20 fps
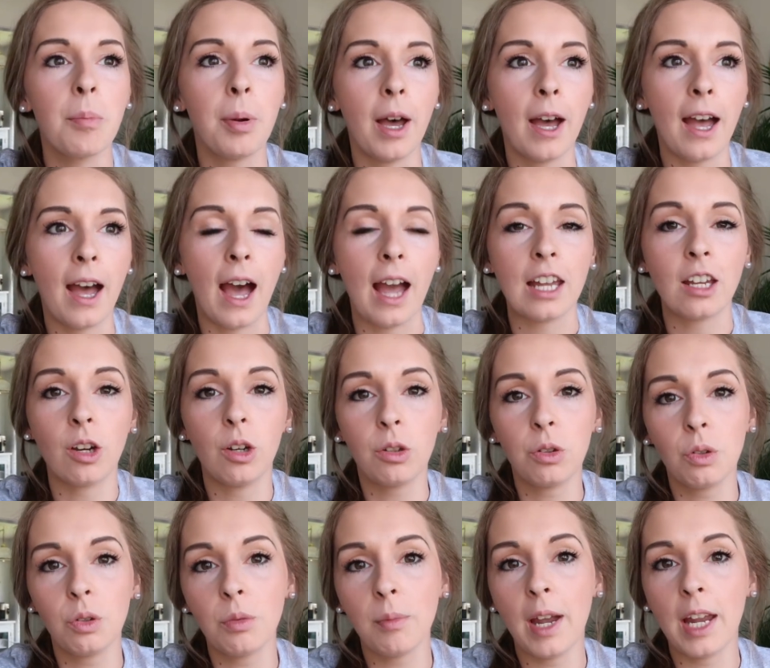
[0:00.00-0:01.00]
but I go
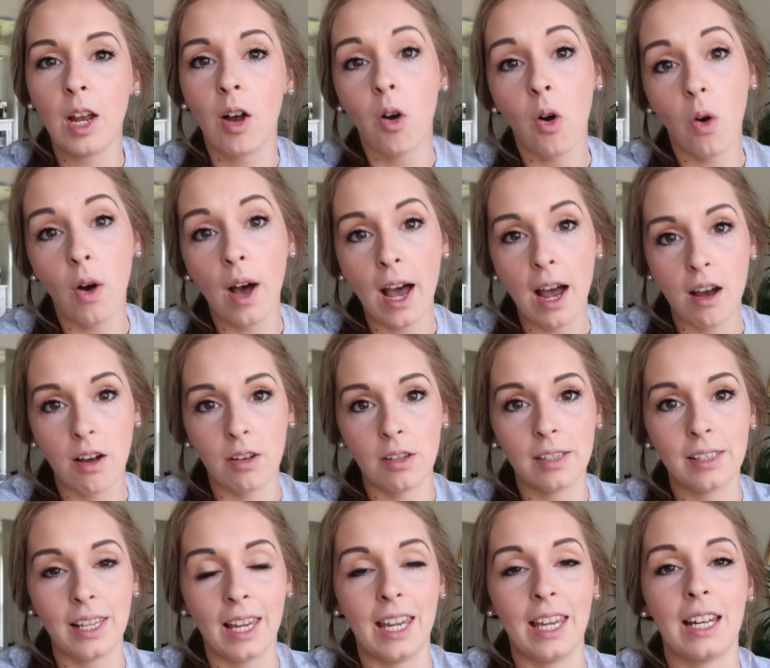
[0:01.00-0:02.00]
through my whole house
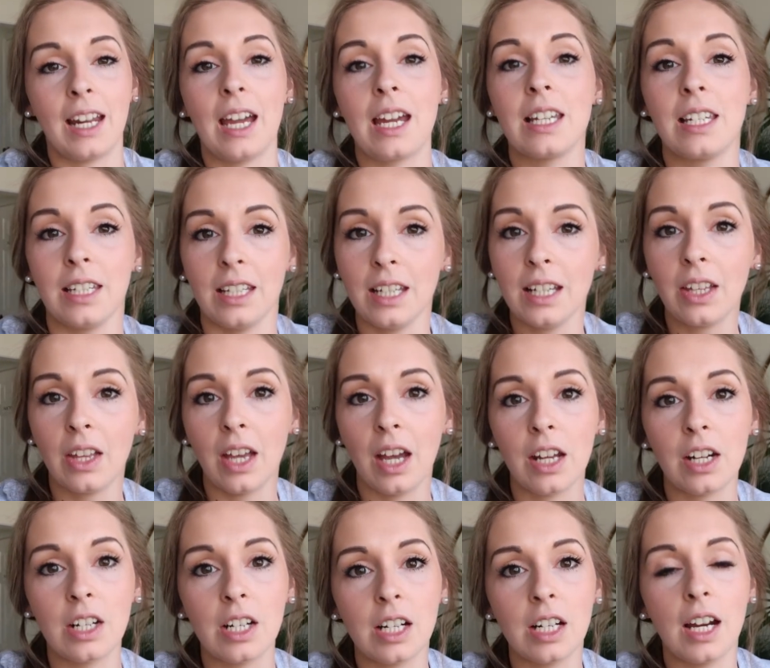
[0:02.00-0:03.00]
and I
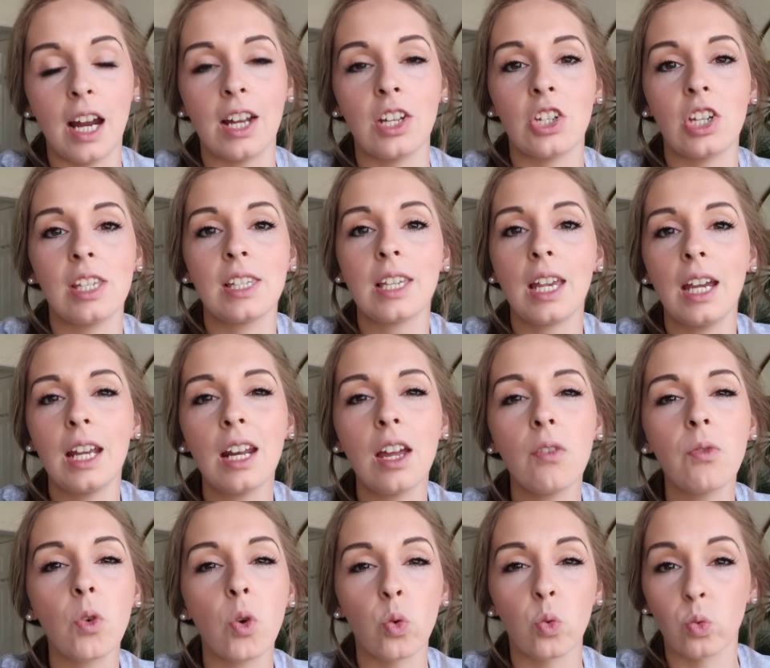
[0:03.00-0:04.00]
declutter and just kind
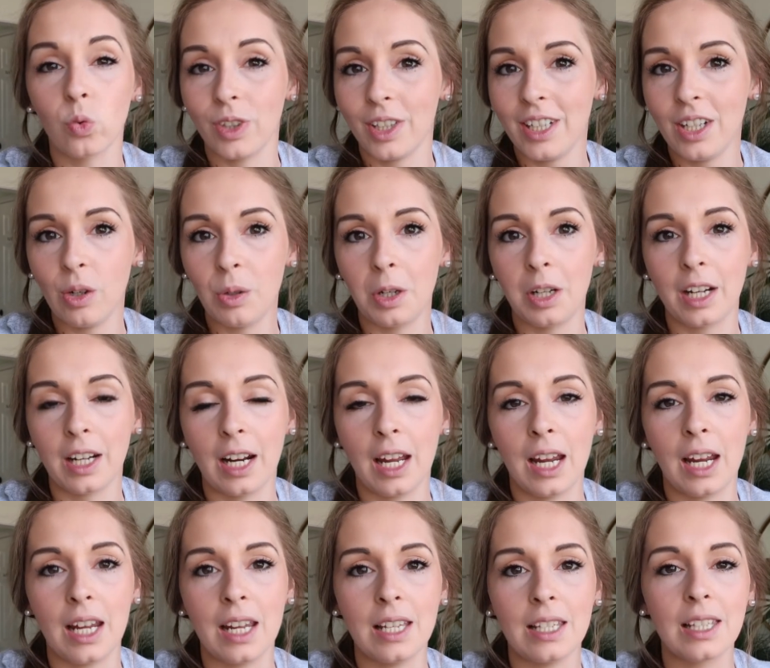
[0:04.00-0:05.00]
of
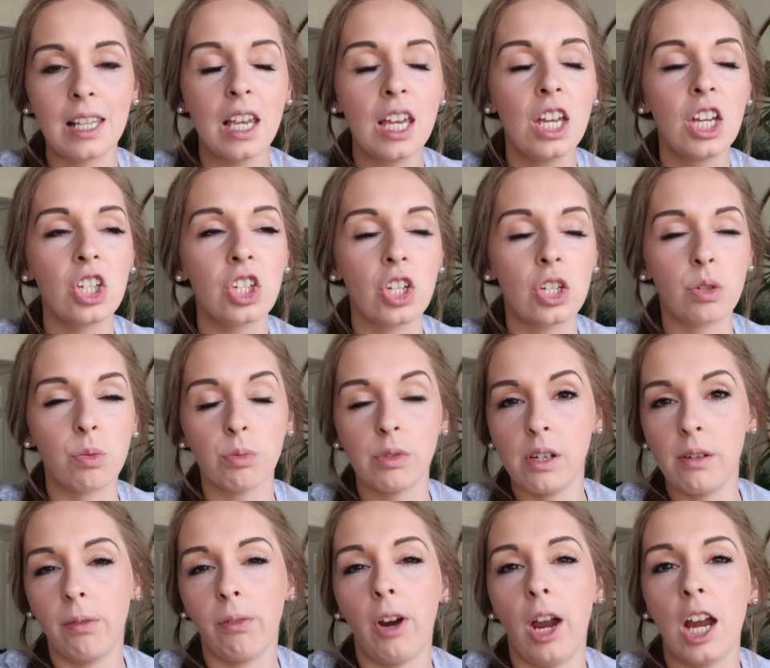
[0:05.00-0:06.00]
reorganize, just
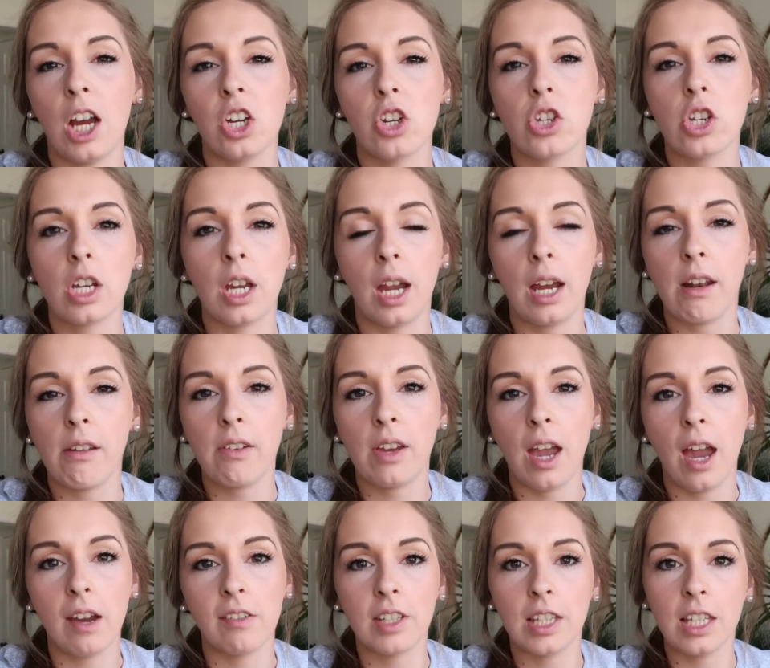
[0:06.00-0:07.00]
refresh, kind of
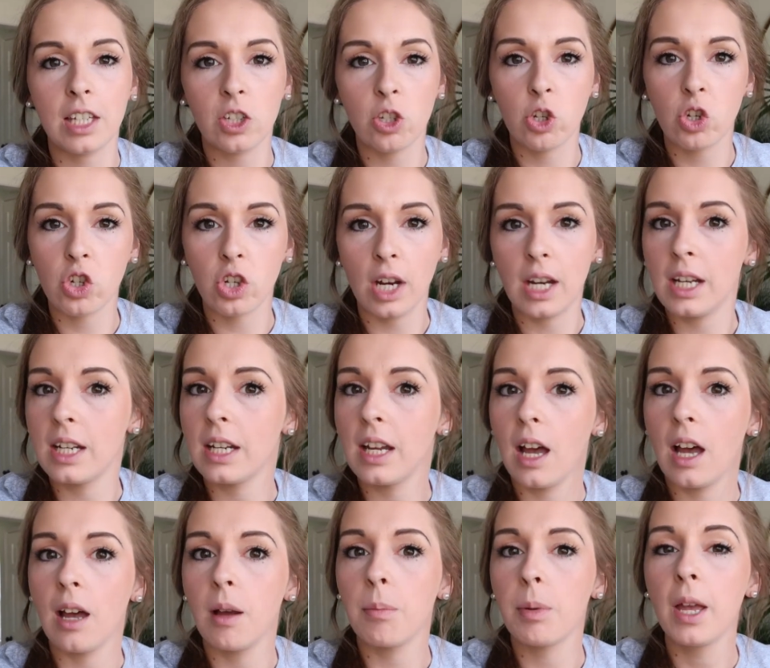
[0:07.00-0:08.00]
get everything straightened
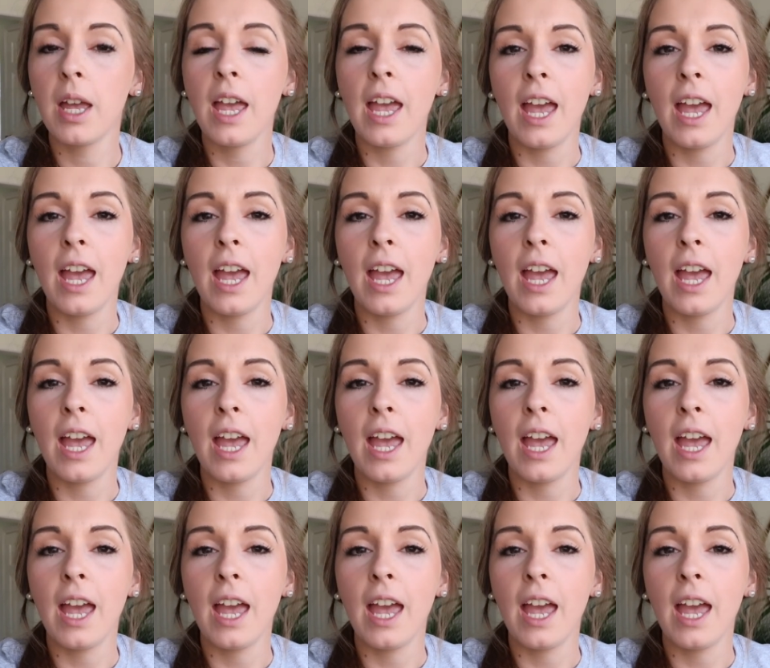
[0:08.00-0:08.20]
up.